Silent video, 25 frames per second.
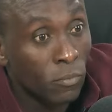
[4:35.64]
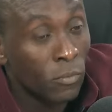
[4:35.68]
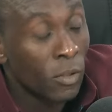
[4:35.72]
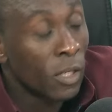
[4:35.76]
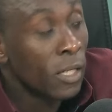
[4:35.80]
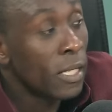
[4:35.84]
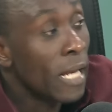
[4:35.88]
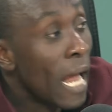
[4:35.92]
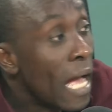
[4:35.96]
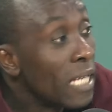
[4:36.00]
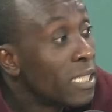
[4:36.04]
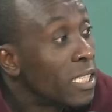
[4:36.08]

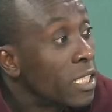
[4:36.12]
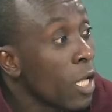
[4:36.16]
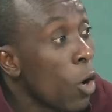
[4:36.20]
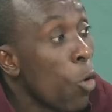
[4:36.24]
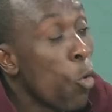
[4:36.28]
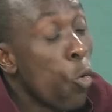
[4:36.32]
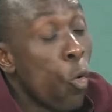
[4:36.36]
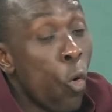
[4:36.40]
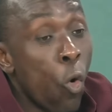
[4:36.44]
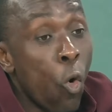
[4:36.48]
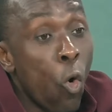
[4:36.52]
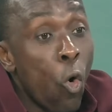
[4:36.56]
Now say
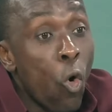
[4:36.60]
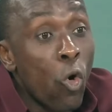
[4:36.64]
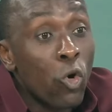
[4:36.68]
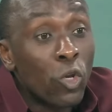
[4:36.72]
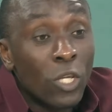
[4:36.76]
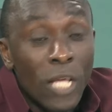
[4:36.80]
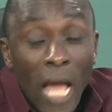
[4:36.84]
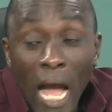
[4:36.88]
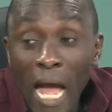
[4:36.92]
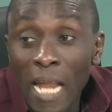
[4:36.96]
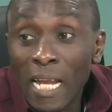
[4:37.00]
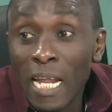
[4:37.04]
wood
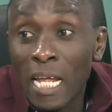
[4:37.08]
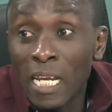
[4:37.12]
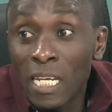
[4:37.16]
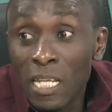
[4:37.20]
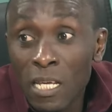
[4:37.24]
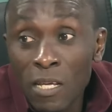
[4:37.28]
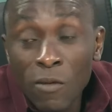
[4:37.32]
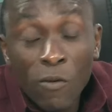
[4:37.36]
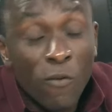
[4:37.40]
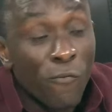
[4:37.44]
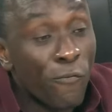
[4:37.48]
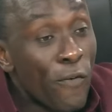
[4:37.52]
Ghana
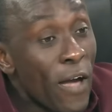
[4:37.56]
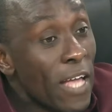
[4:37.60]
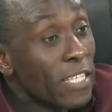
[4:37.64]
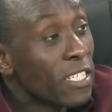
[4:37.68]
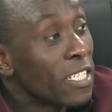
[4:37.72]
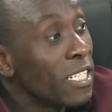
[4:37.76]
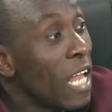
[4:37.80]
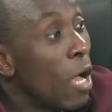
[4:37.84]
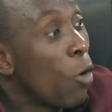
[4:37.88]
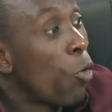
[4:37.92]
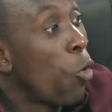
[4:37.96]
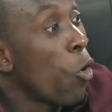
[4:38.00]
ni first
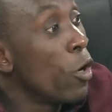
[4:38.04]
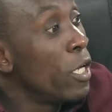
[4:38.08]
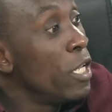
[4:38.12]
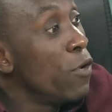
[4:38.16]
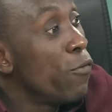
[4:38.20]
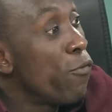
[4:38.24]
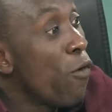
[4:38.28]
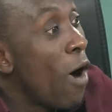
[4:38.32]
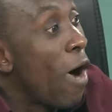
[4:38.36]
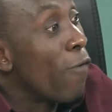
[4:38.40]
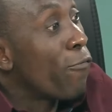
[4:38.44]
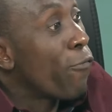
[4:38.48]
now Cote
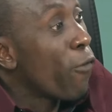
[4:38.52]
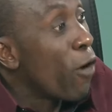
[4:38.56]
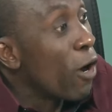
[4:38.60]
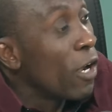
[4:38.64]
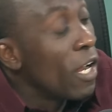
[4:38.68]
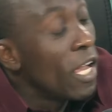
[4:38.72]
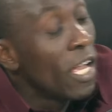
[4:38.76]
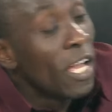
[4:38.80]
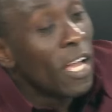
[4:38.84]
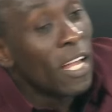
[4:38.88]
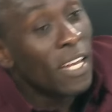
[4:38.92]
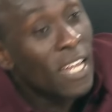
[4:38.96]
d'Ivoire for
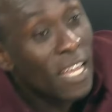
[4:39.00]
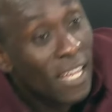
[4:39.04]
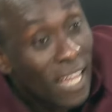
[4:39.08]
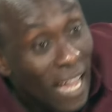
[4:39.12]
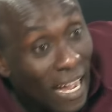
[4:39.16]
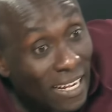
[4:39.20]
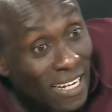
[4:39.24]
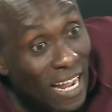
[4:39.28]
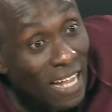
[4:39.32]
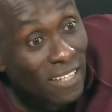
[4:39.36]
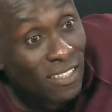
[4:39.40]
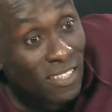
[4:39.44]
the
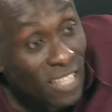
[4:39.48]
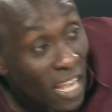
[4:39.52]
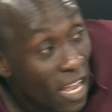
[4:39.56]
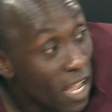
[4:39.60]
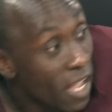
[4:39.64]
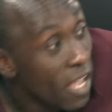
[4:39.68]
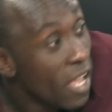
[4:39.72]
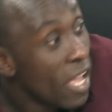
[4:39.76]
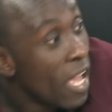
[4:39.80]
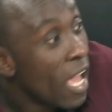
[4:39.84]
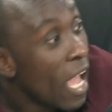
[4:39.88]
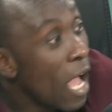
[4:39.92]
card and
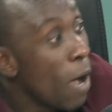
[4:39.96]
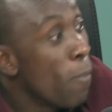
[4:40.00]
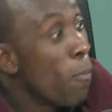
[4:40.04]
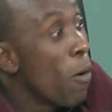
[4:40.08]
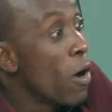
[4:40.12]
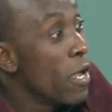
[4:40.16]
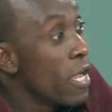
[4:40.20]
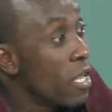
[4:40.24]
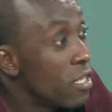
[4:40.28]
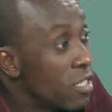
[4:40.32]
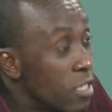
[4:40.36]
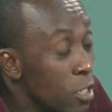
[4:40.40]
tea a
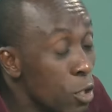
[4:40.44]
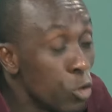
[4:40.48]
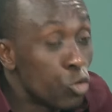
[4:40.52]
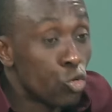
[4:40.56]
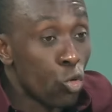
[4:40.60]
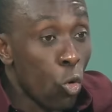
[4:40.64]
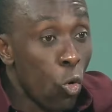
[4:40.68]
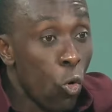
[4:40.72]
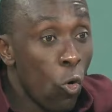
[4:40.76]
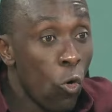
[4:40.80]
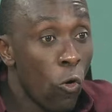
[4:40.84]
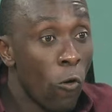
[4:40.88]
boy
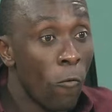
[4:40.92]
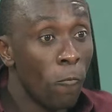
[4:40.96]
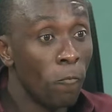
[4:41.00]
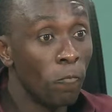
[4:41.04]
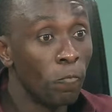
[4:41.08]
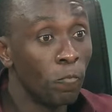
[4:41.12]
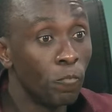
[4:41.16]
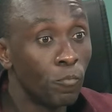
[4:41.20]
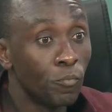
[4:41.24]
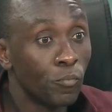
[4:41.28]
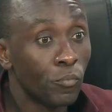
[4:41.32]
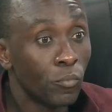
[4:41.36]
so.
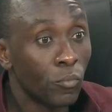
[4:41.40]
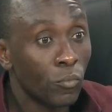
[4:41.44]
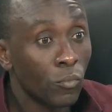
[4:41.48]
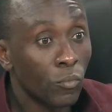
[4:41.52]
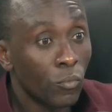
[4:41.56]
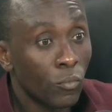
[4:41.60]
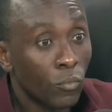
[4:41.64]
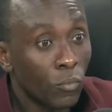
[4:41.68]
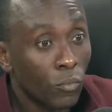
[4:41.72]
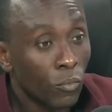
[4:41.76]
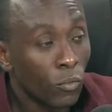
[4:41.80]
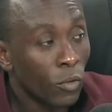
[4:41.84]

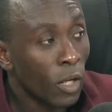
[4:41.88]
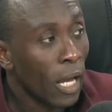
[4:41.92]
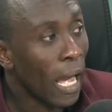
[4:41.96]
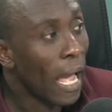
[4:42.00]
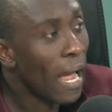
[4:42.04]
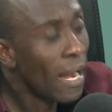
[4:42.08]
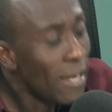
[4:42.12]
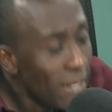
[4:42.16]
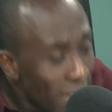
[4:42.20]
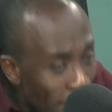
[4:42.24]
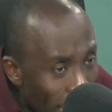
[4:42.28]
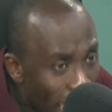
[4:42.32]

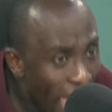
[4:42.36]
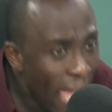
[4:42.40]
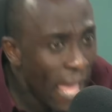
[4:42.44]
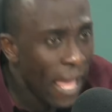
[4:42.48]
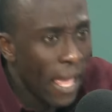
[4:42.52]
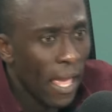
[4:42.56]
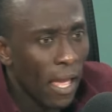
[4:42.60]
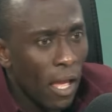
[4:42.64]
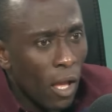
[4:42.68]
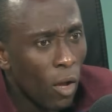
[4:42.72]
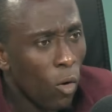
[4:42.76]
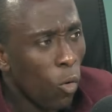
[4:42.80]
And now,
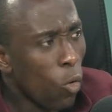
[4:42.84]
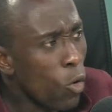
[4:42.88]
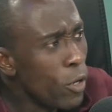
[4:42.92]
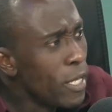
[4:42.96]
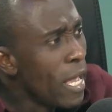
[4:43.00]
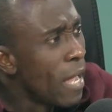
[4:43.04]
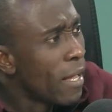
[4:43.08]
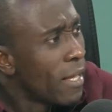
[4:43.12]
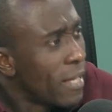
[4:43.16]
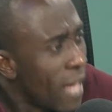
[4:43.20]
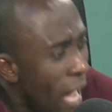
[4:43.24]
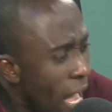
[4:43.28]
you
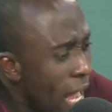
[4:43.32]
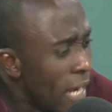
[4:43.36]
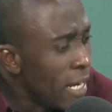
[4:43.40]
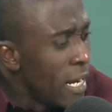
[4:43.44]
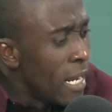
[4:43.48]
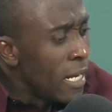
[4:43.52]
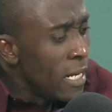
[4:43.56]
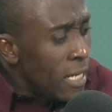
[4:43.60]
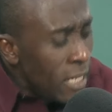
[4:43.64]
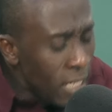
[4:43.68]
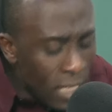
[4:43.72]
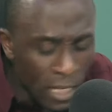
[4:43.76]
are Ghana,
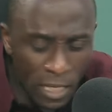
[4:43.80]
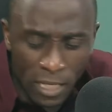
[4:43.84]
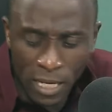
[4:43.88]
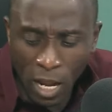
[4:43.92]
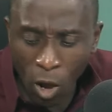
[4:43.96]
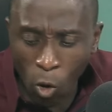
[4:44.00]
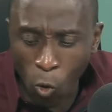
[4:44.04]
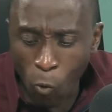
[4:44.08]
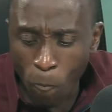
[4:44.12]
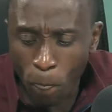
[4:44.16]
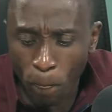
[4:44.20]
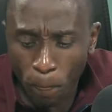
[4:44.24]
ni na
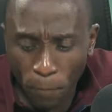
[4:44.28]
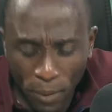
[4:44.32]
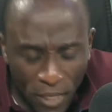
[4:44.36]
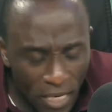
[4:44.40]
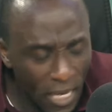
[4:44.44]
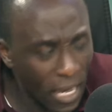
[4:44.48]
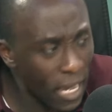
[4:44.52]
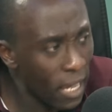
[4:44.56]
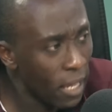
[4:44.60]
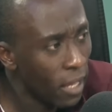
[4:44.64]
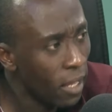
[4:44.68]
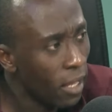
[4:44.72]

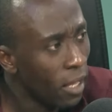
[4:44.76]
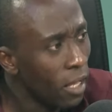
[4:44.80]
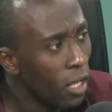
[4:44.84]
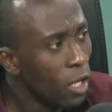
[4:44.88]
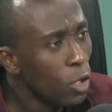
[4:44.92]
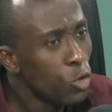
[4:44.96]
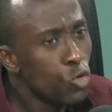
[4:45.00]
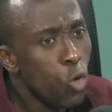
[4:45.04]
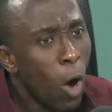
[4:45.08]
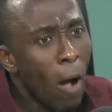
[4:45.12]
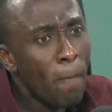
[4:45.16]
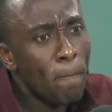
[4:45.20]
upie.
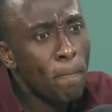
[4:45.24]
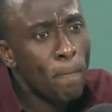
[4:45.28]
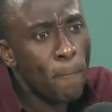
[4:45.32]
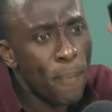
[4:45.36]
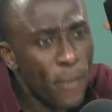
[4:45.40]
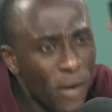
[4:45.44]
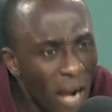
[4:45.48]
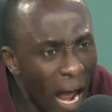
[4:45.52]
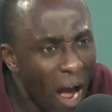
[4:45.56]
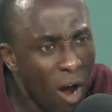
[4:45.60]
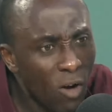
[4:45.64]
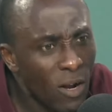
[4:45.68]
You are
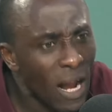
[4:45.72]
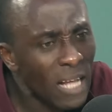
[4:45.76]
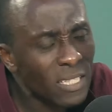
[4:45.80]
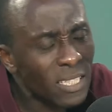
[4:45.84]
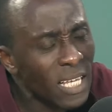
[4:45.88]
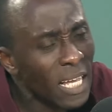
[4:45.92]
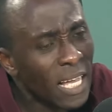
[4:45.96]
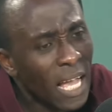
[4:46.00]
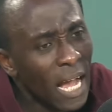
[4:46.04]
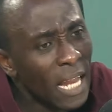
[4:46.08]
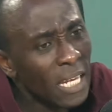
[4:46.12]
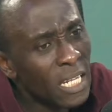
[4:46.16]
proud as
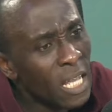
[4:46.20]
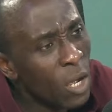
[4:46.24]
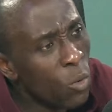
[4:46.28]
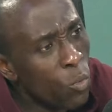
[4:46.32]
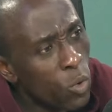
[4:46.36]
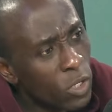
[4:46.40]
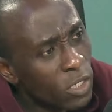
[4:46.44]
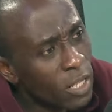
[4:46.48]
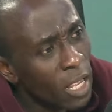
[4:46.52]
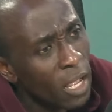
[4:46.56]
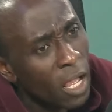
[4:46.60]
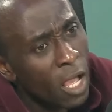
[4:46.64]
a Ghanaian
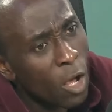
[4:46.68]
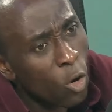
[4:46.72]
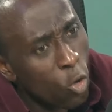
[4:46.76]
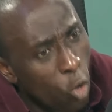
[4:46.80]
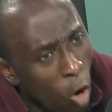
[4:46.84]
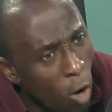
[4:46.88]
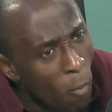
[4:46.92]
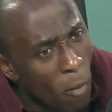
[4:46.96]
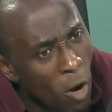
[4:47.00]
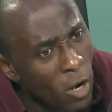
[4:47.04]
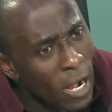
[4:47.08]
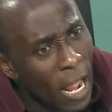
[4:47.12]
with the
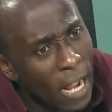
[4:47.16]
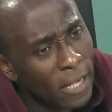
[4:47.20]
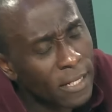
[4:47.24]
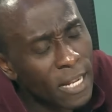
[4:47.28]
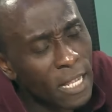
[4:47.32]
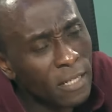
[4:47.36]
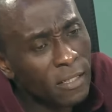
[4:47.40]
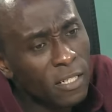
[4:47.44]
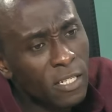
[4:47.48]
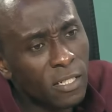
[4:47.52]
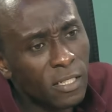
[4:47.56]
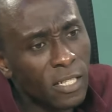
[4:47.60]
common
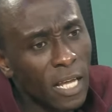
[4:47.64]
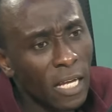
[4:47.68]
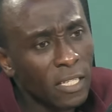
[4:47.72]
identity.